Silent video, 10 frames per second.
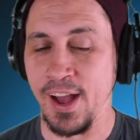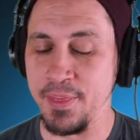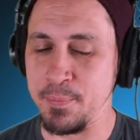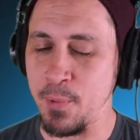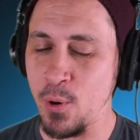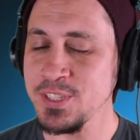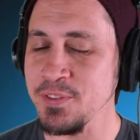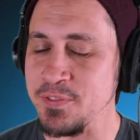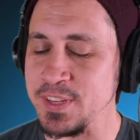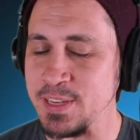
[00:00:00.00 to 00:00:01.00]
most
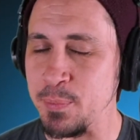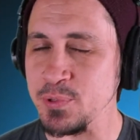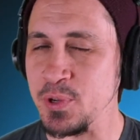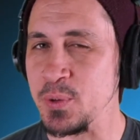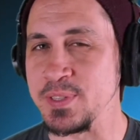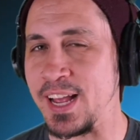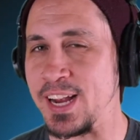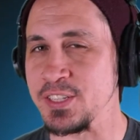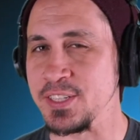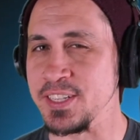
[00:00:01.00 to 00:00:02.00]
of this episode was
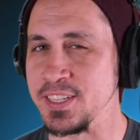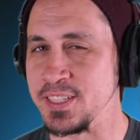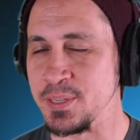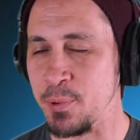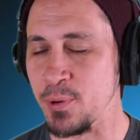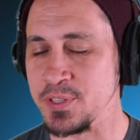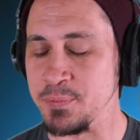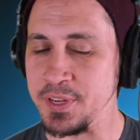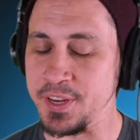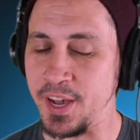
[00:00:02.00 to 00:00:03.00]
actually supposed to
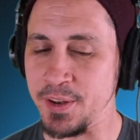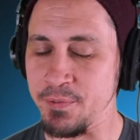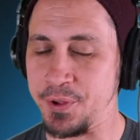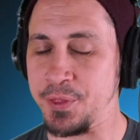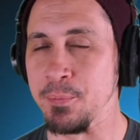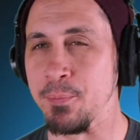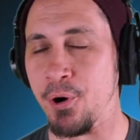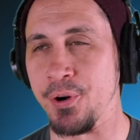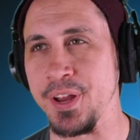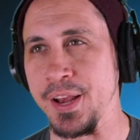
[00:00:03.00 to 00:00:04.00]
be kind of like the
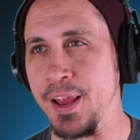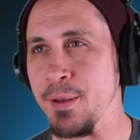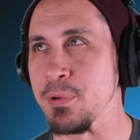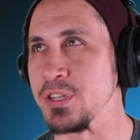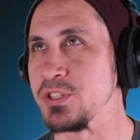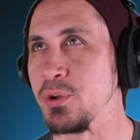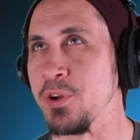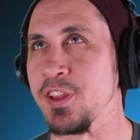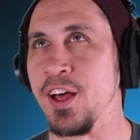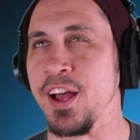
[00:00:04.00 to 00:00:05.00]
Mark and Amber
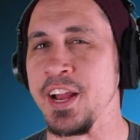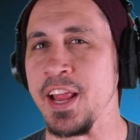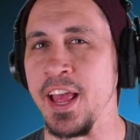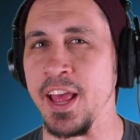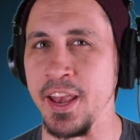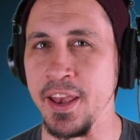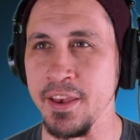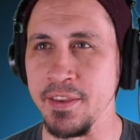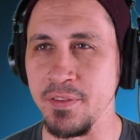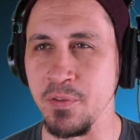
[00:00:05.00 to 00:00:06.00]
storyline.
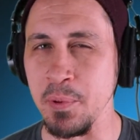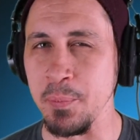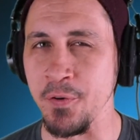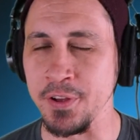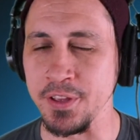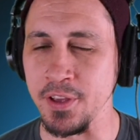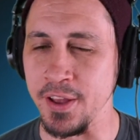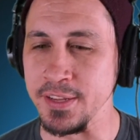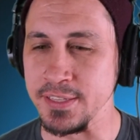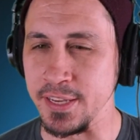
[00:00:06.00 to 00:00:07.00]
And to be perfectly
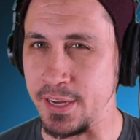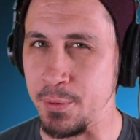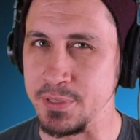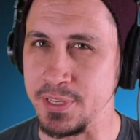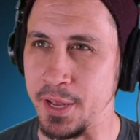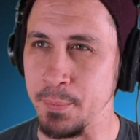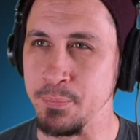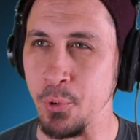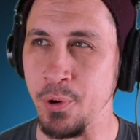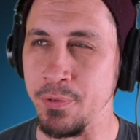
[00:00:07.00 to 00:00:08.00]
honest, like, I was kind of
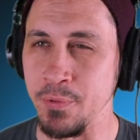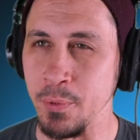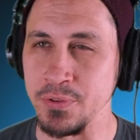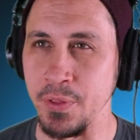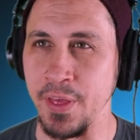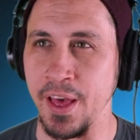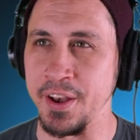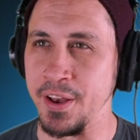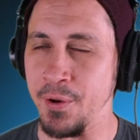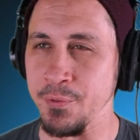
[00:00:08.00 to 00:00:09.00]
bored through most of that
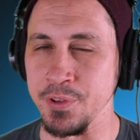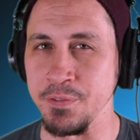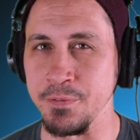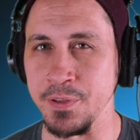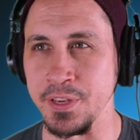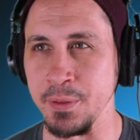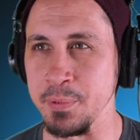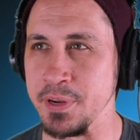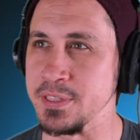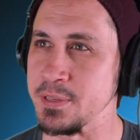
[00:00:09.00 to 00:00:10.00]
and not really feeling it,
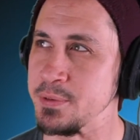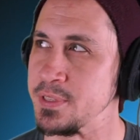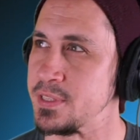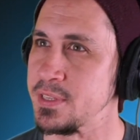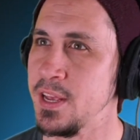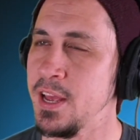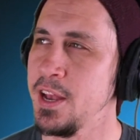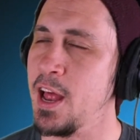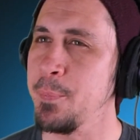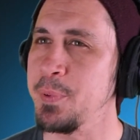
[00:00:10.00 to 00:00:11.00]
because it was
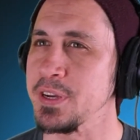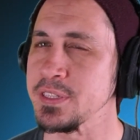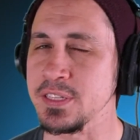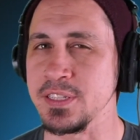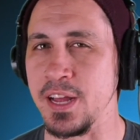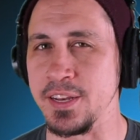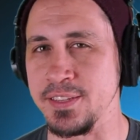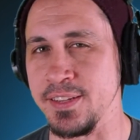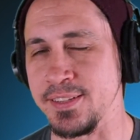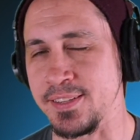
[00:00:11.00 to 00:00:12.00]
not, because it's not,
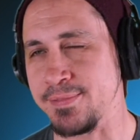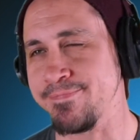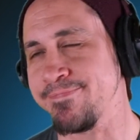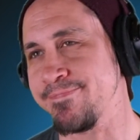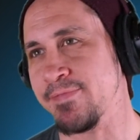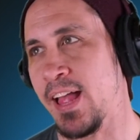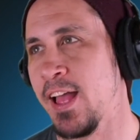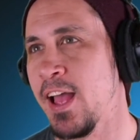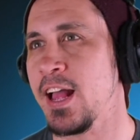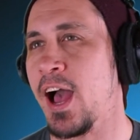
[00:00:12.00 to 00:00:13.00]
it's,
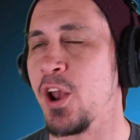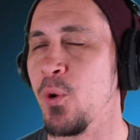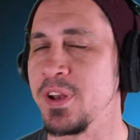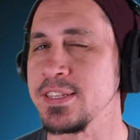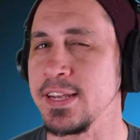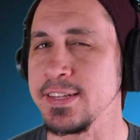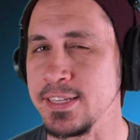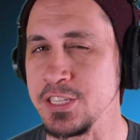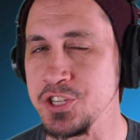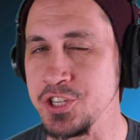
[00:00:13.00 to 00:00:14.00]
I don't want to say it's
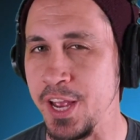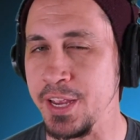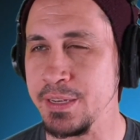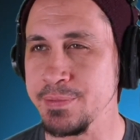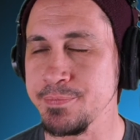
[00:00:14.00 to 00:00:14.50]
cliche.